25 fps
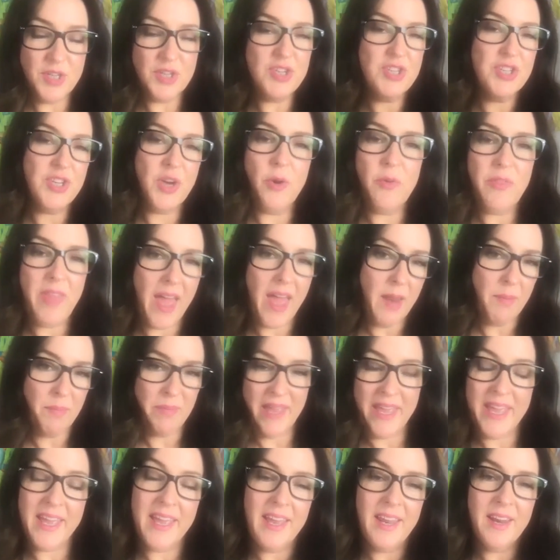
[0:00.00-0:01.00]
show that
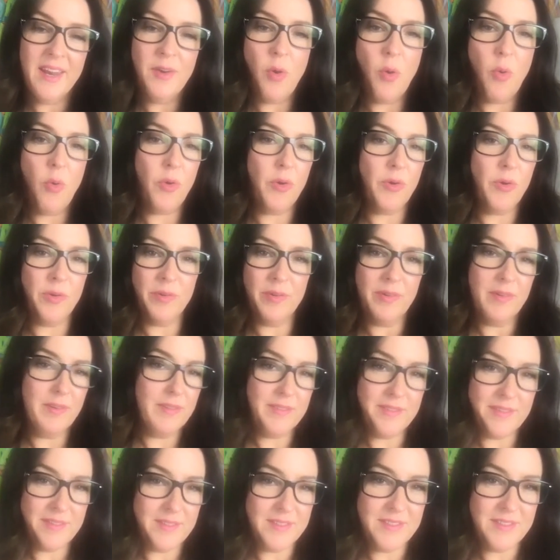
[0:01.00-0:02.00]
pin or
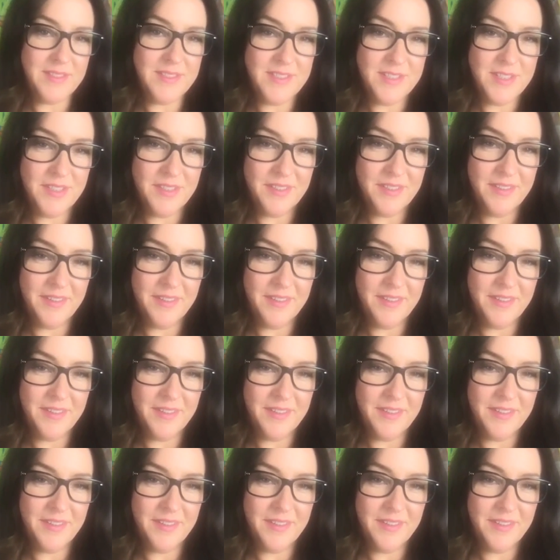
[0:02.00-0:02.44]
to,